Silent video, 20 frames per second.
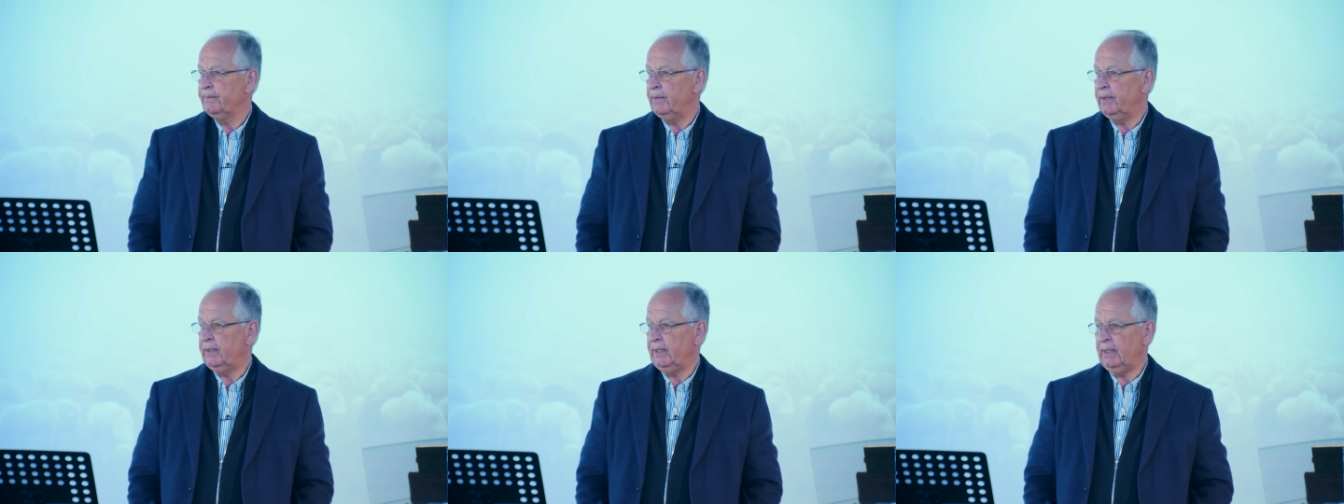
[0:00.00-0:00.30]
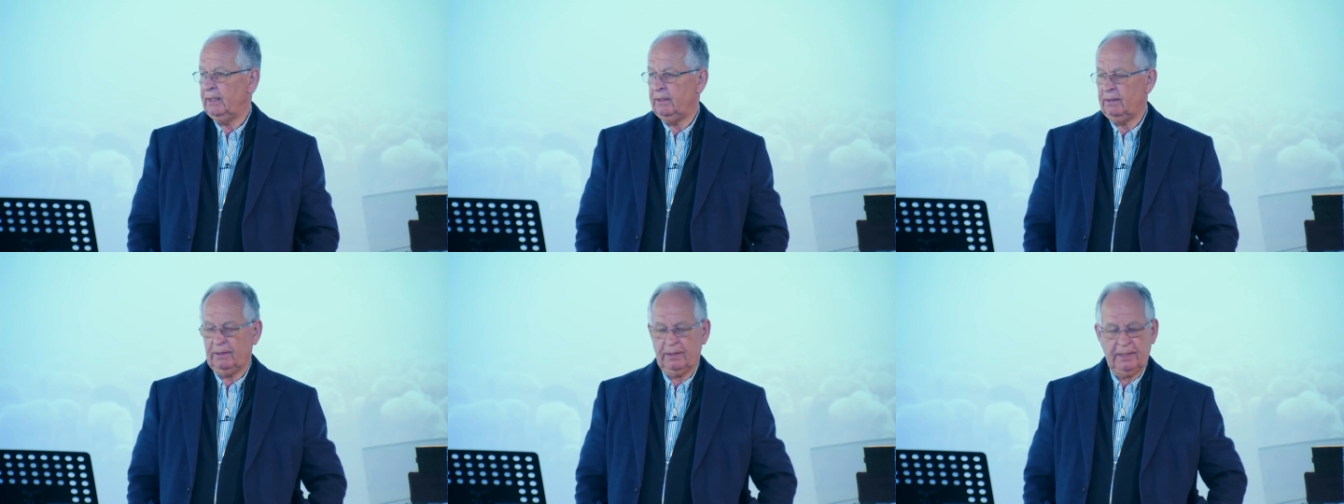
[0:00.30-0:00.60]
But
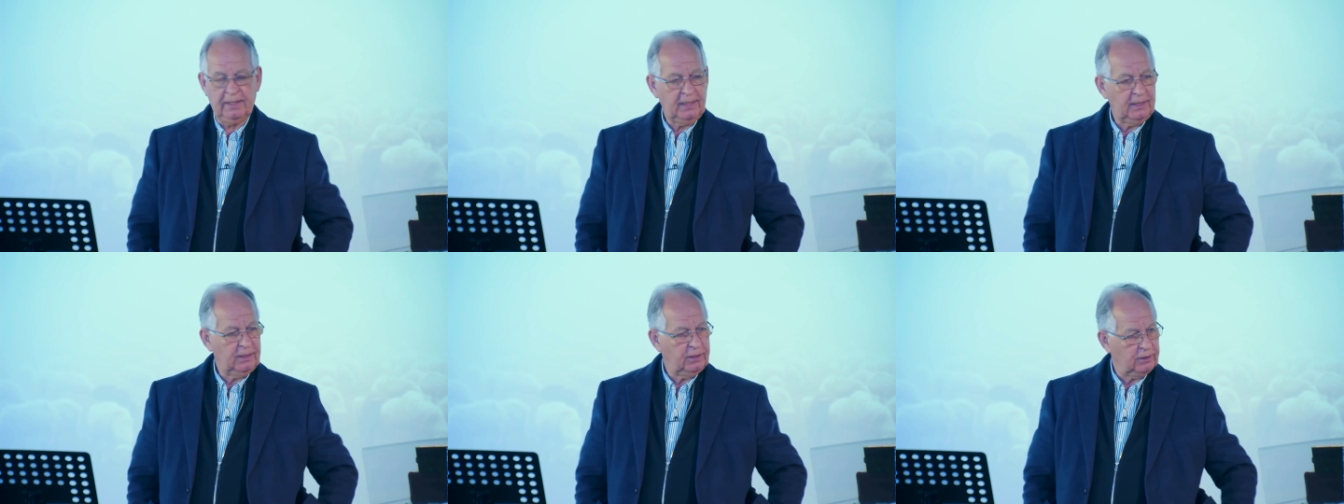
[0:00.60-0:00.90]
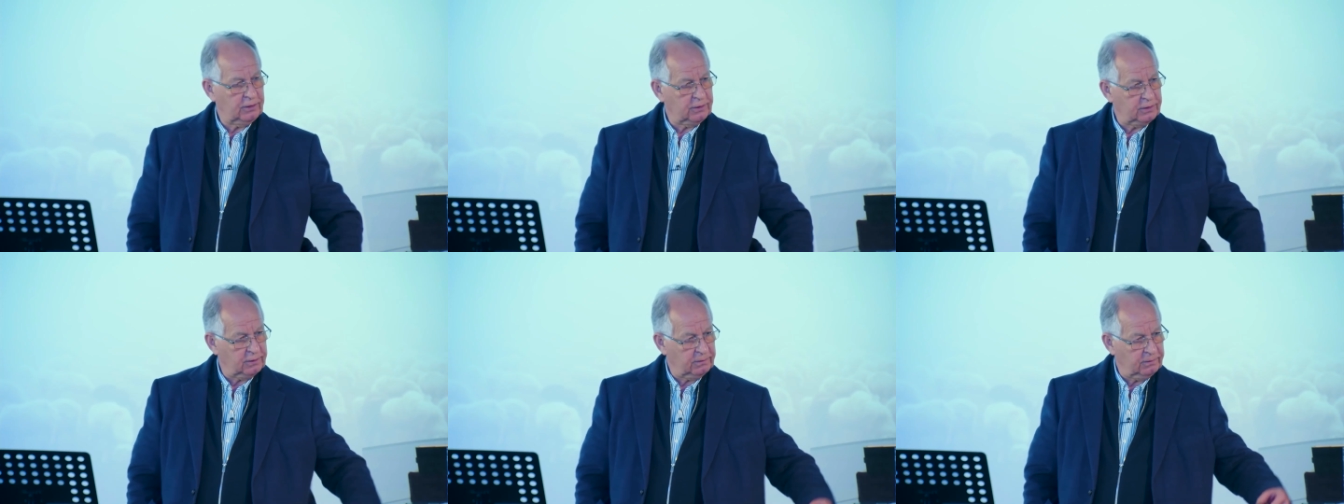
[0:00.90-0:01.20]
he'll
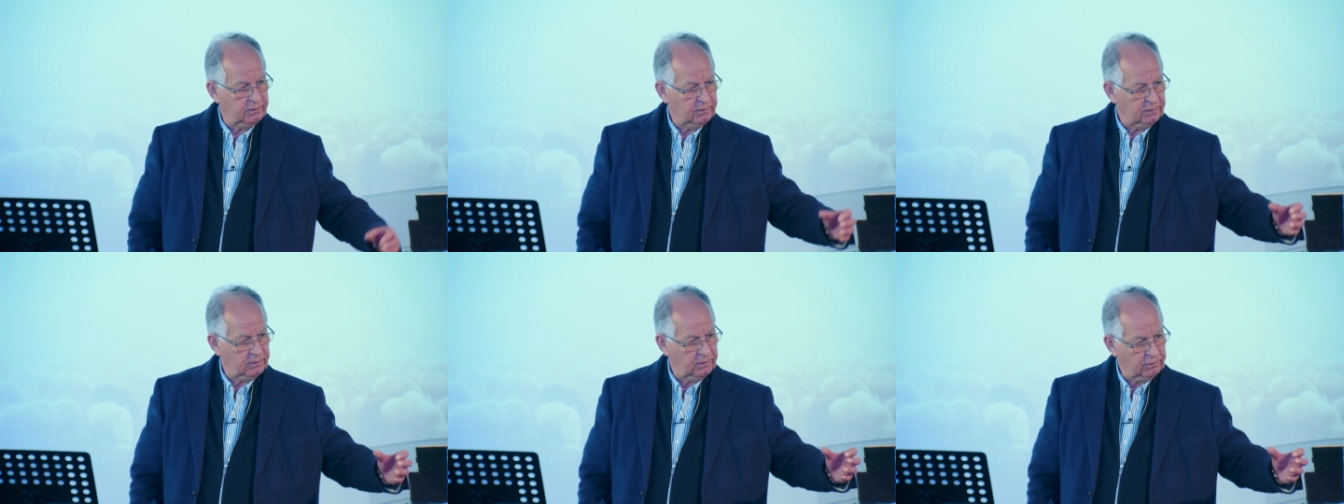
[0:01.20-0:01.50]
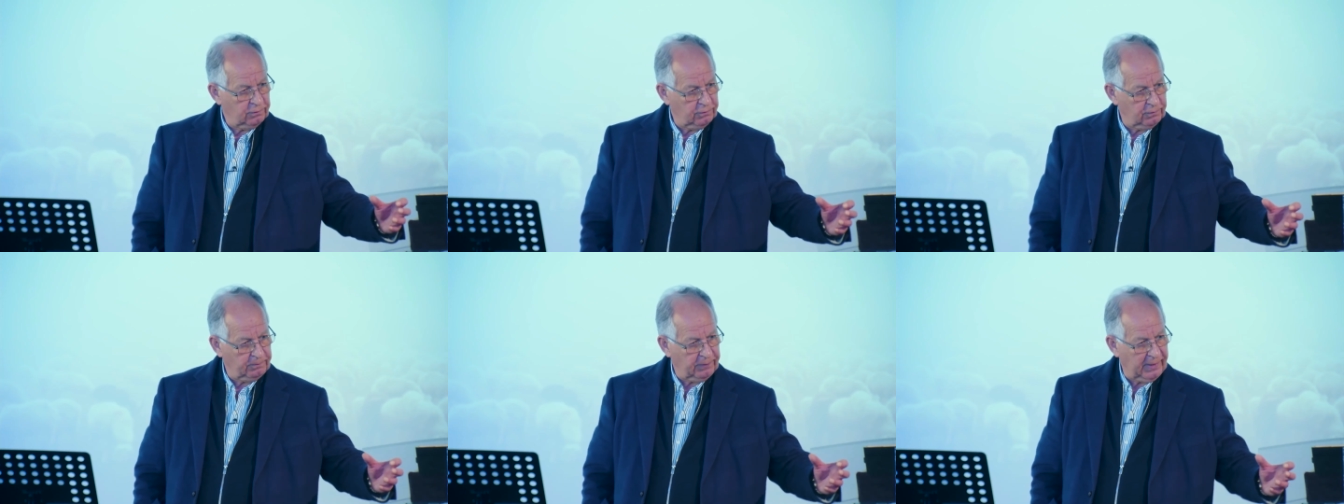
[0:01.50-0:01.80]
lead us
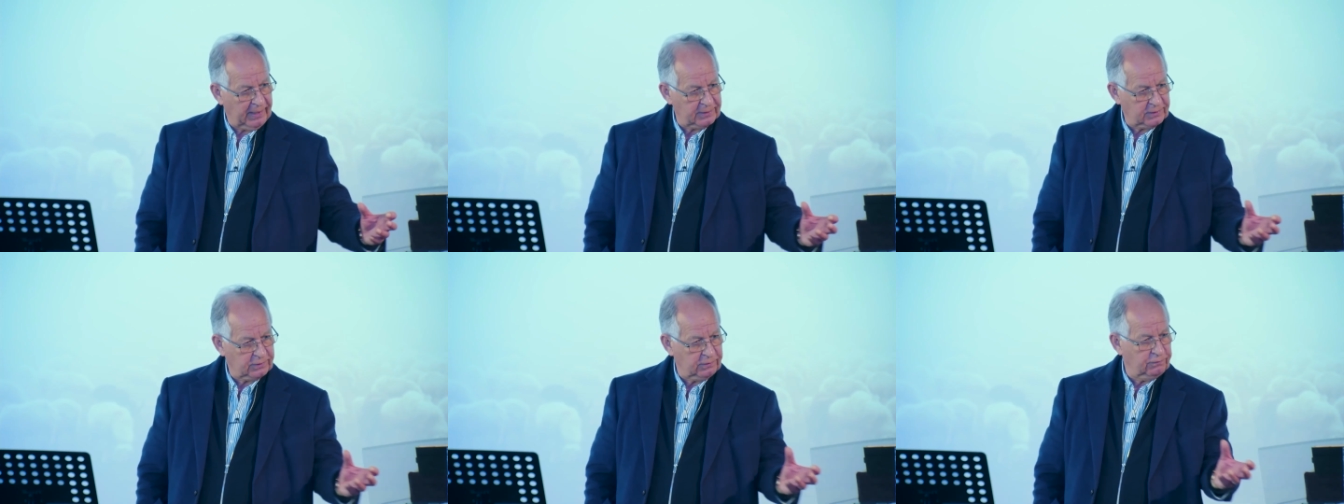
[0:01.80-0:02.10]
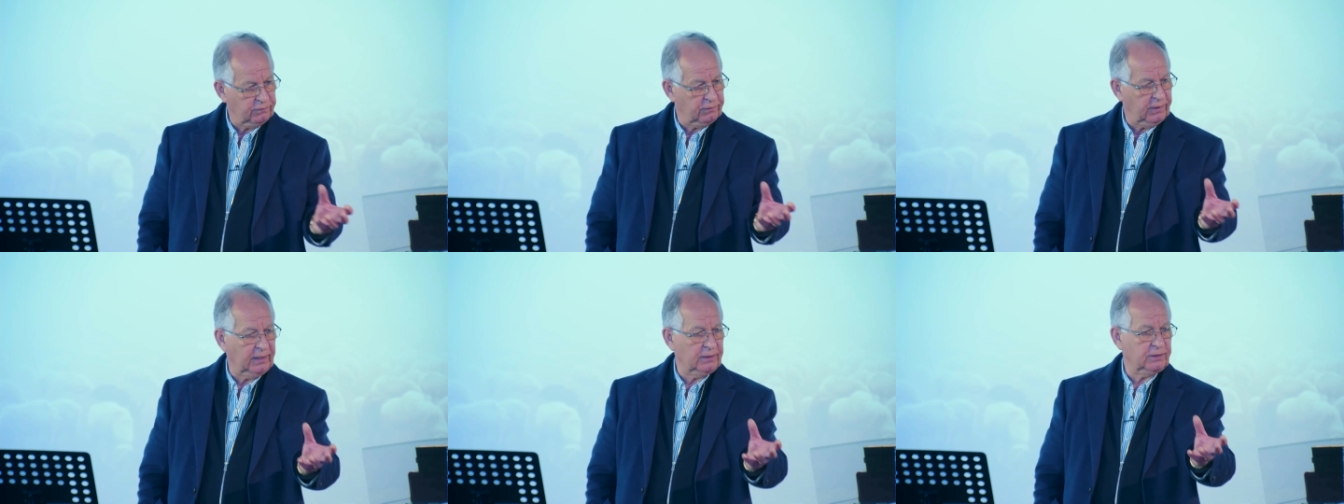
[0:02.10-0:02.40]
through the
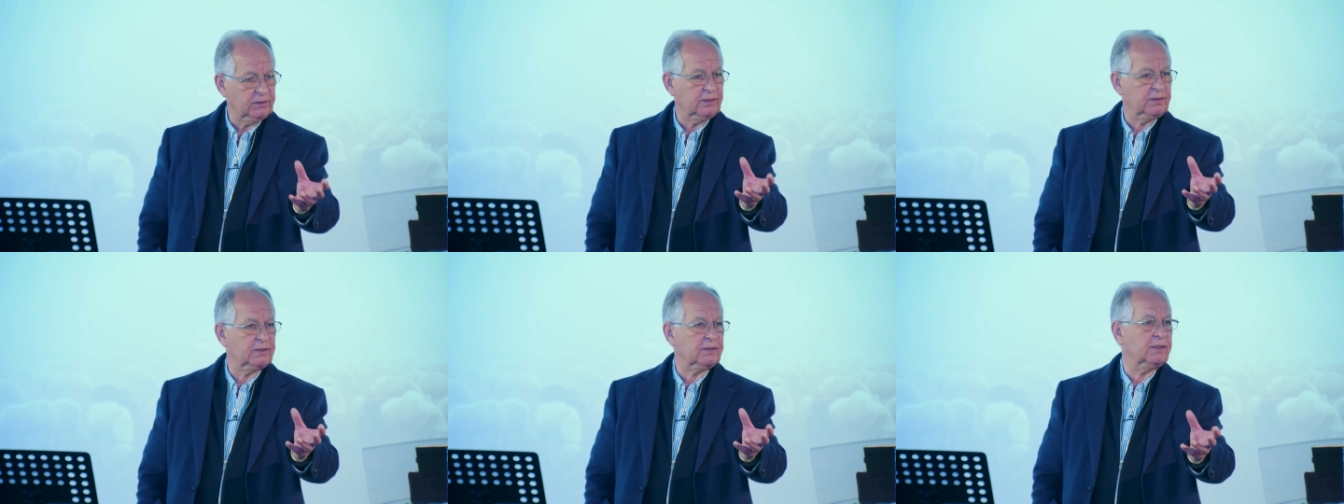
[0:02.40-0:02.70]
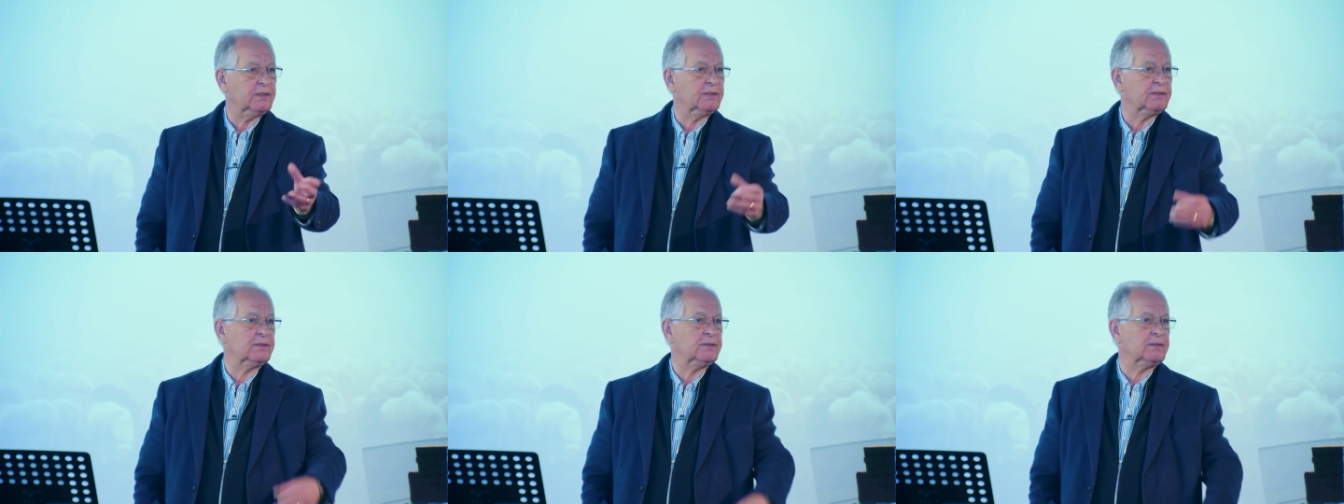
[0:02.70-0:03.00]
paths of
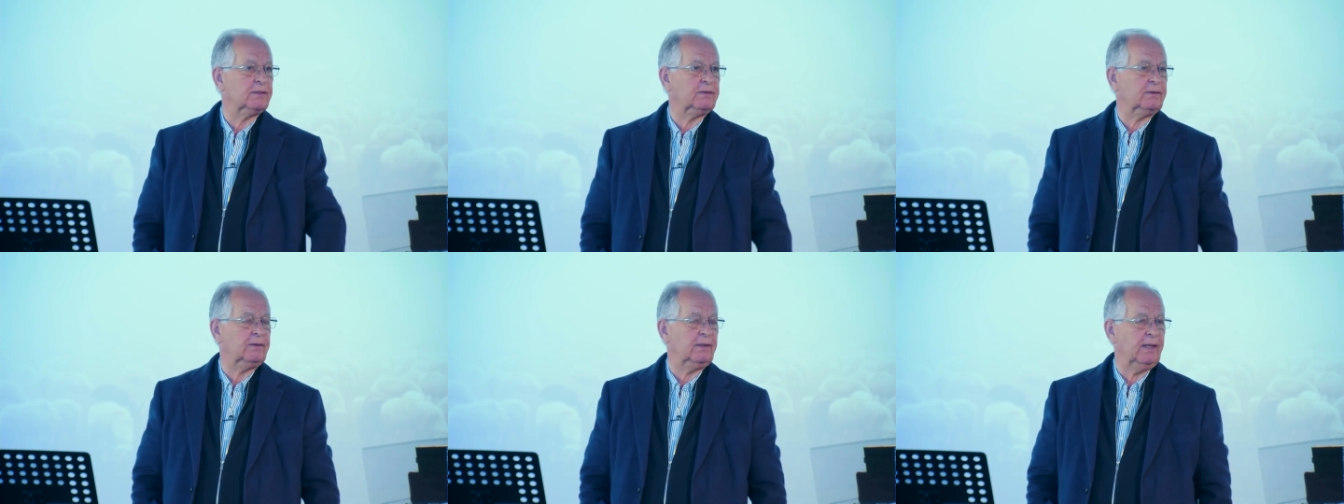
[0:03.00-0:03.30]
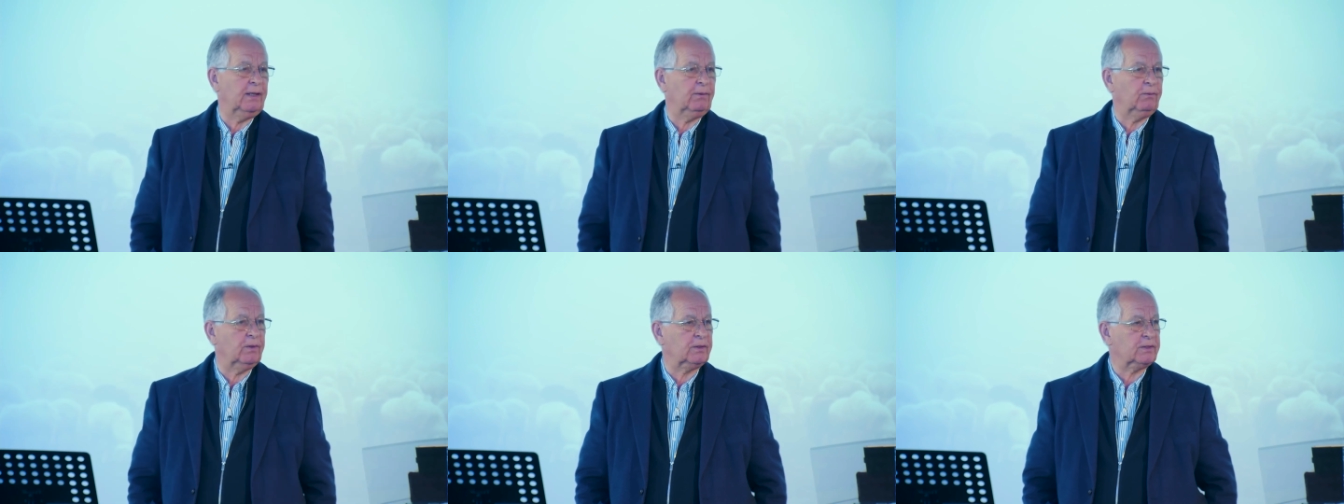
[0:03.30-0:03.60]
righteousness.
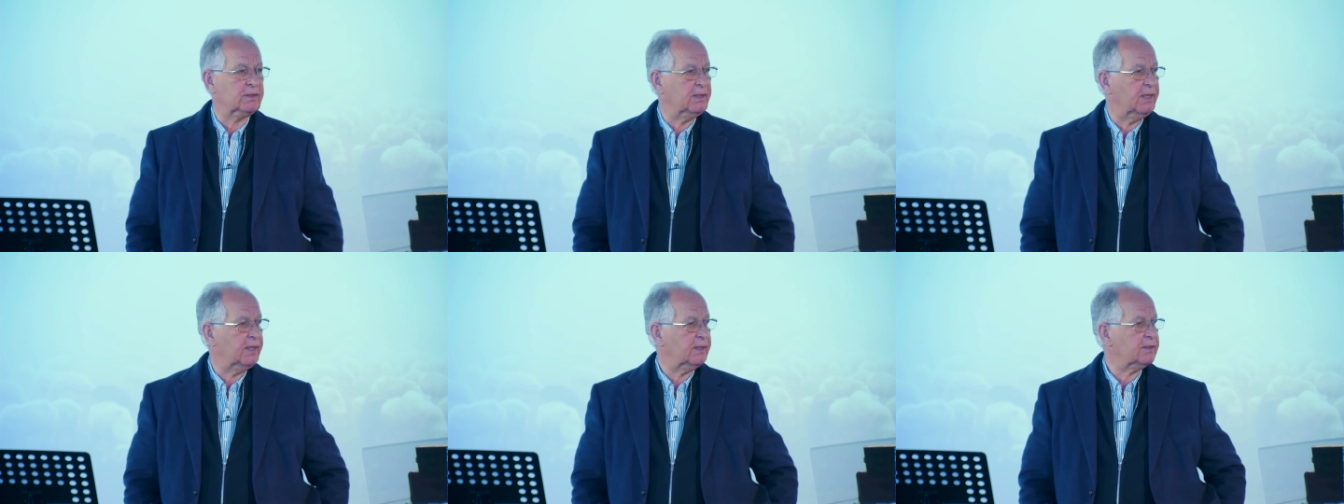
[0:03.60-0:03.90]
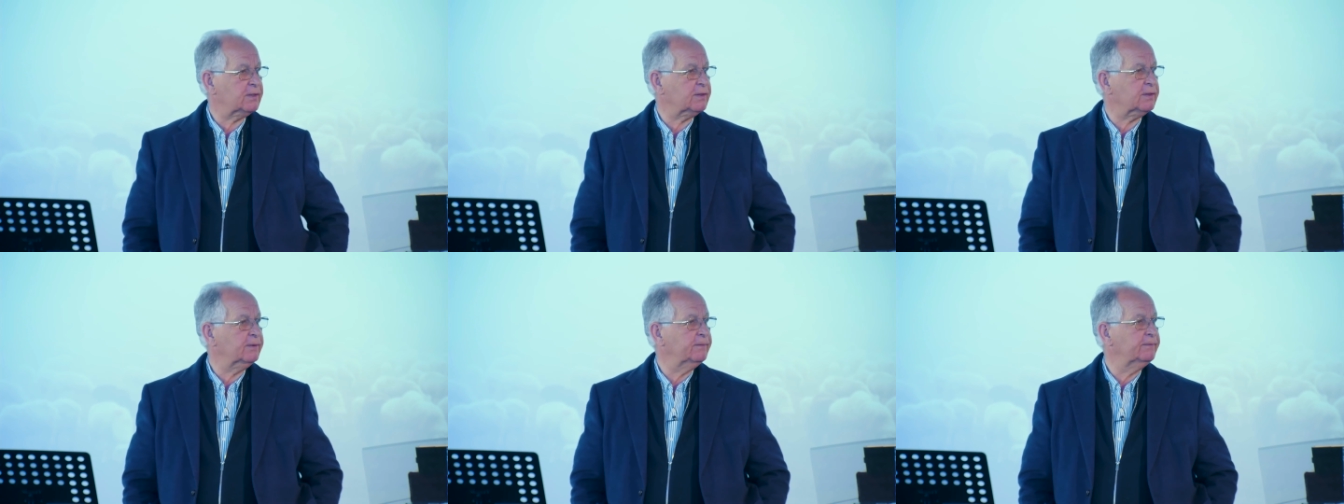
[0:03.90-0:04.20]
Right? What's
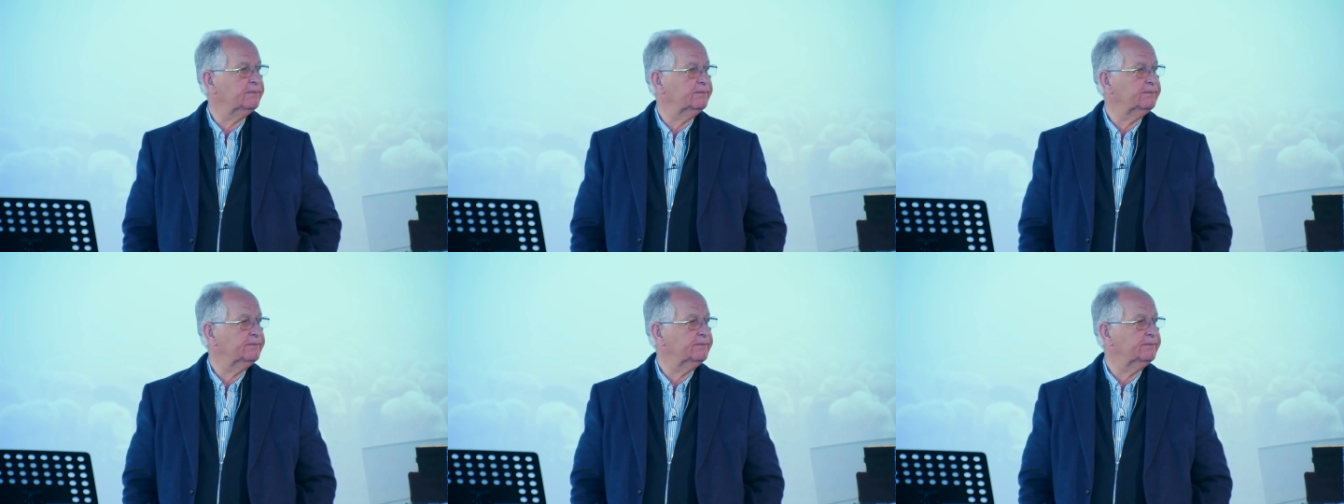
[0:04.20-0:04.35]
next?